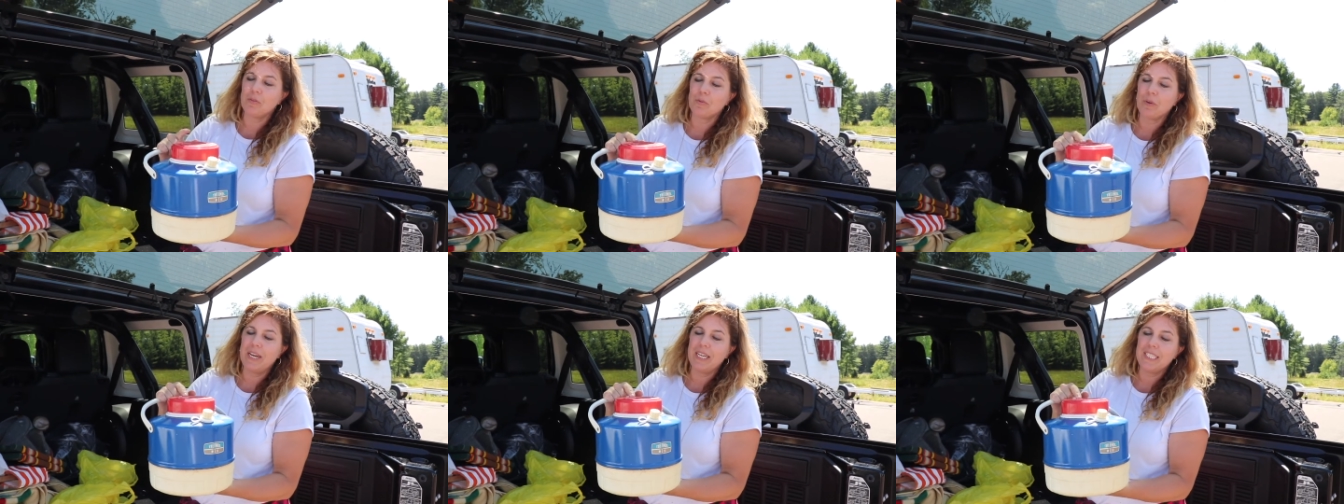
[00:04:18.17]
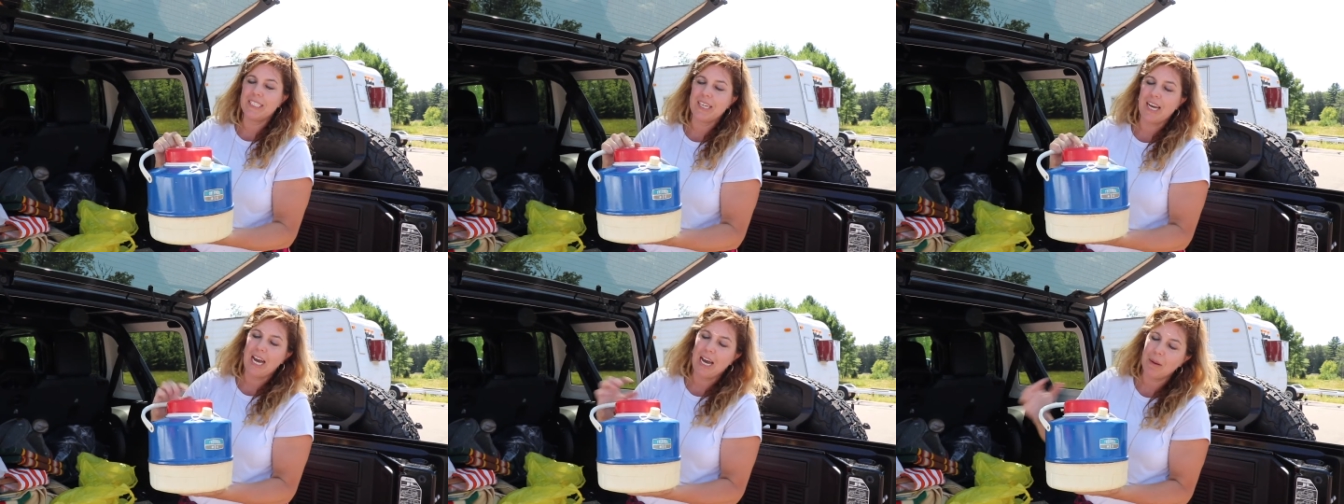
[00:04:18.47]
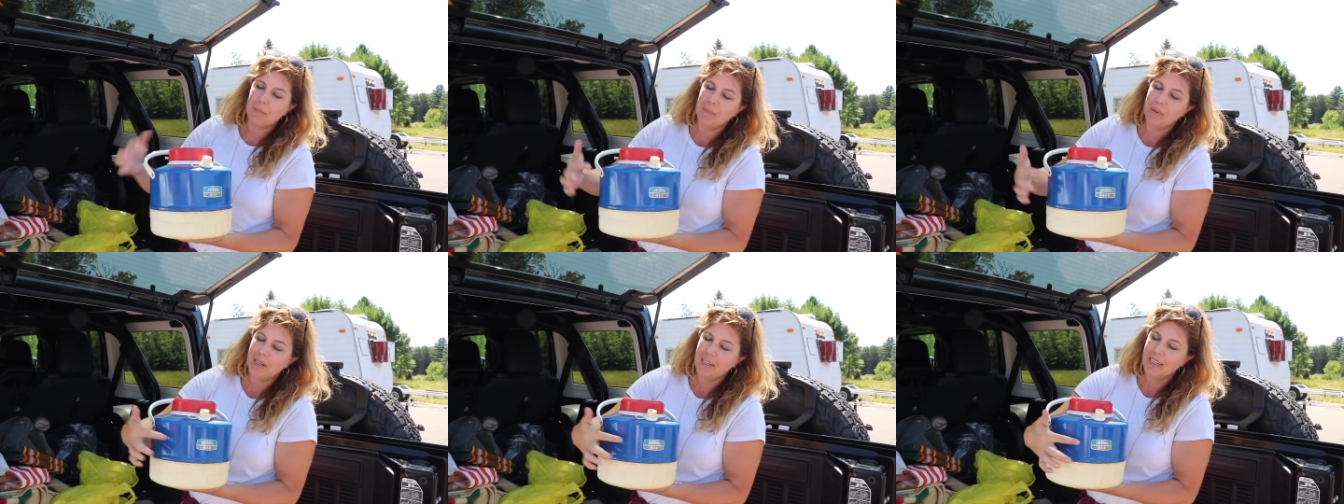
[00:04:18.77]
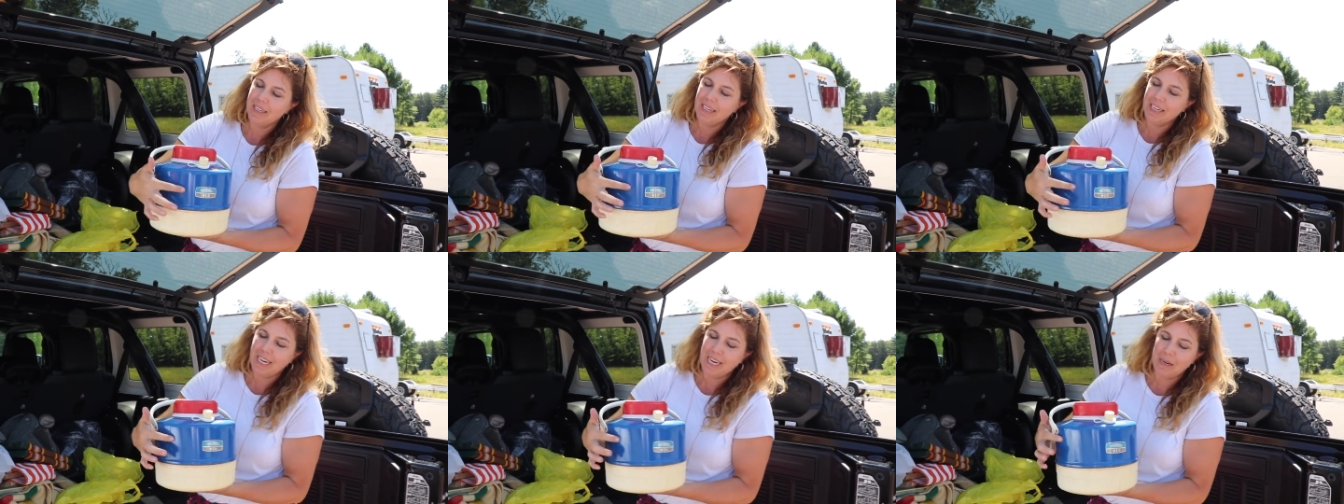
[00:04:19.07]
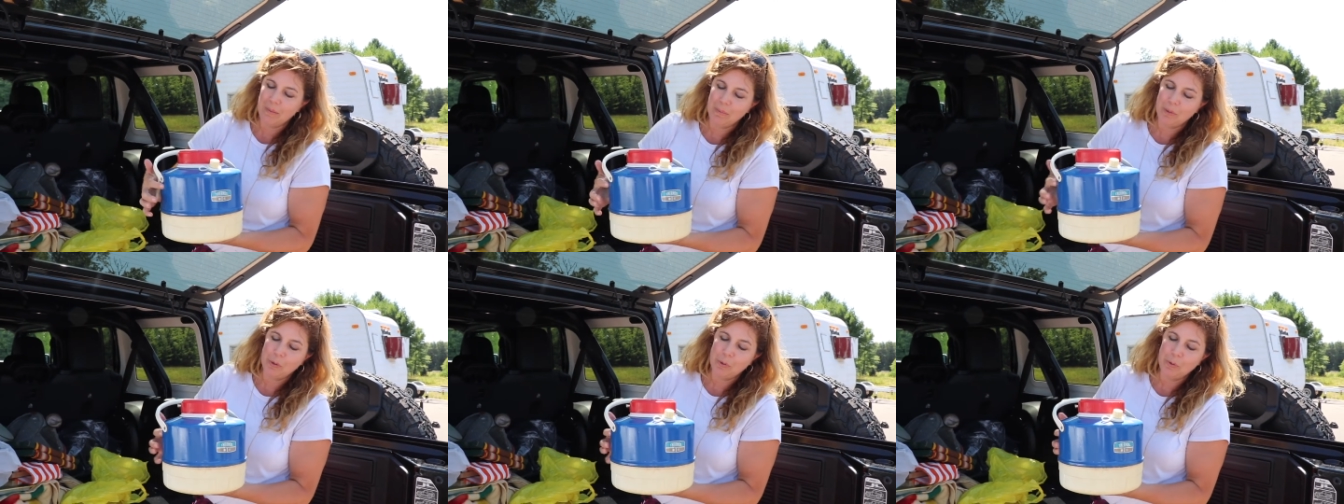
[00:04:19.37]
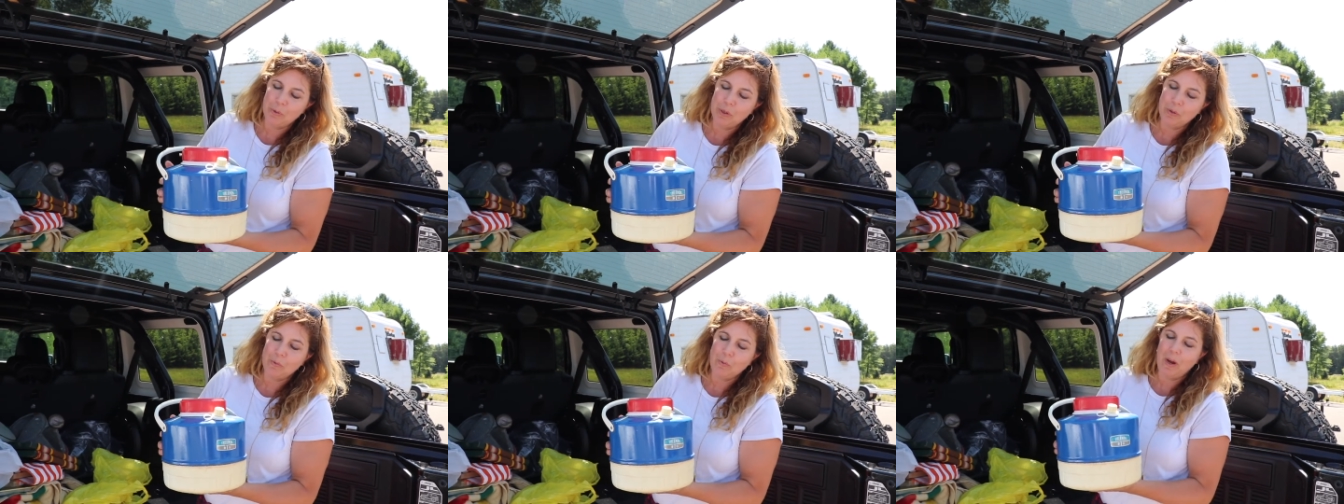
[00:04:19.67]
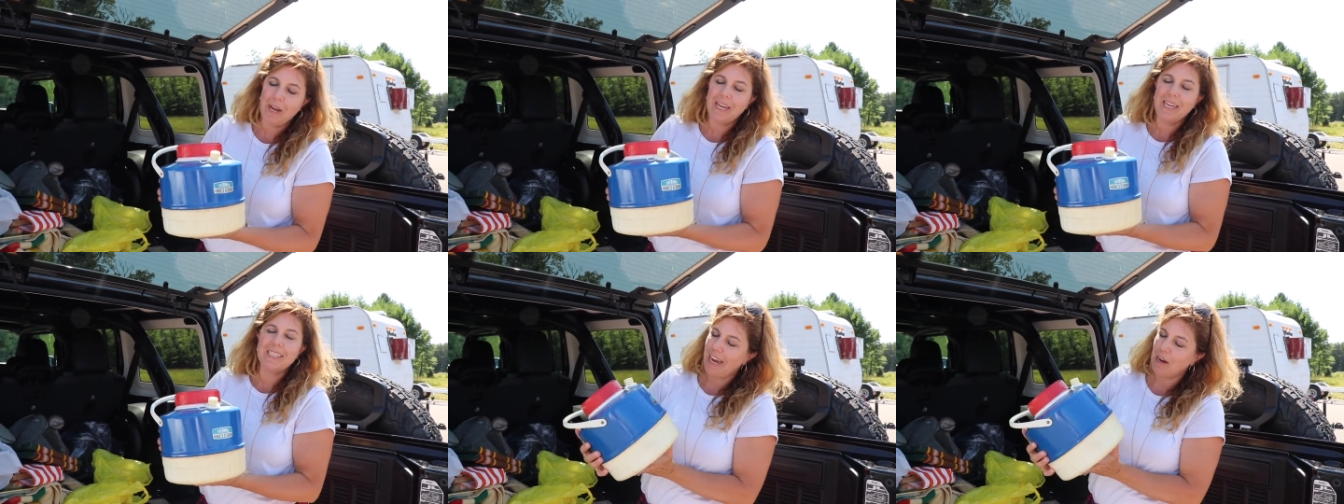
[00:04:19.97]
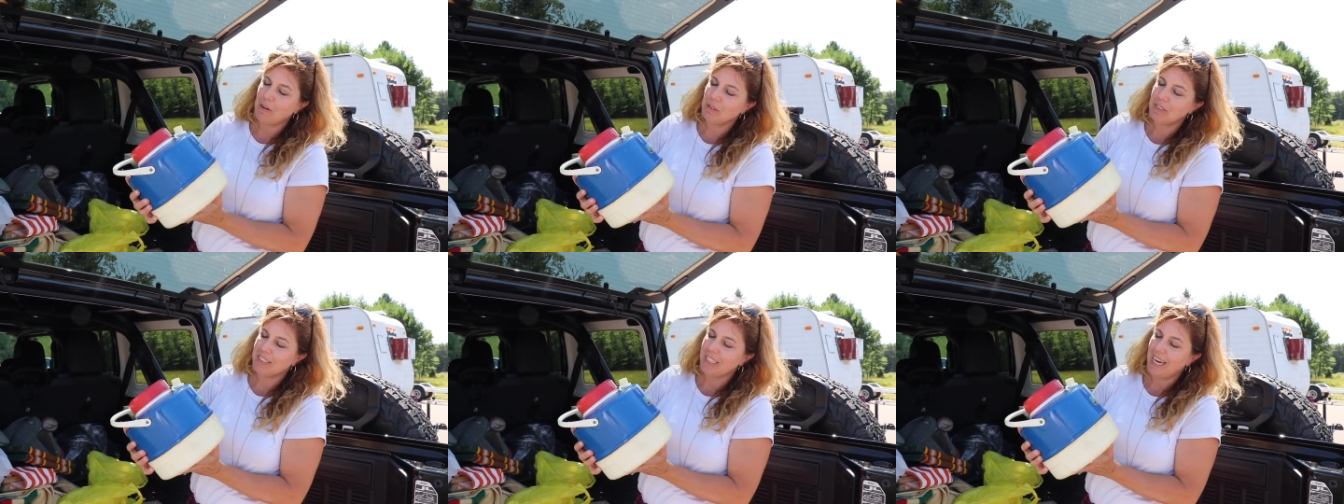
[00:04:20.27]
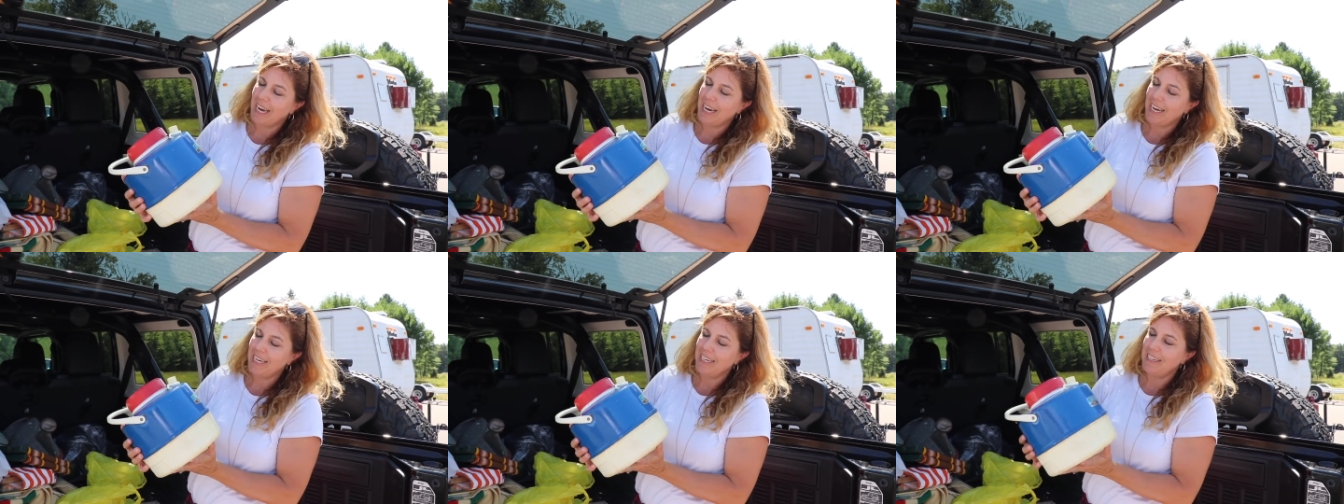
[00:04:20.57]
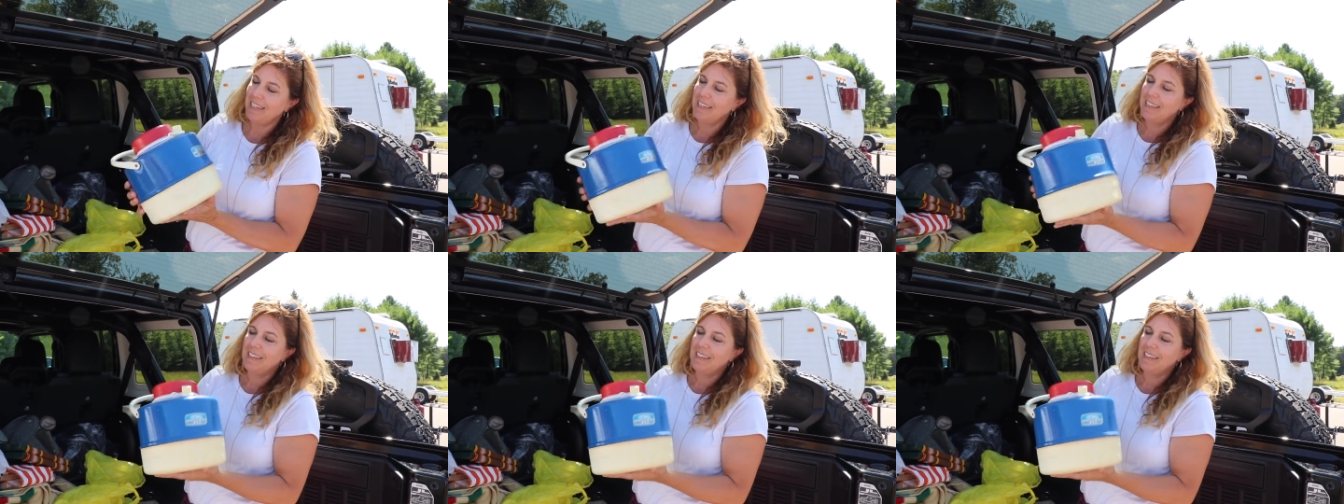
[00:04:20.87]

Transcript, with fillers: red top and blue and white outside.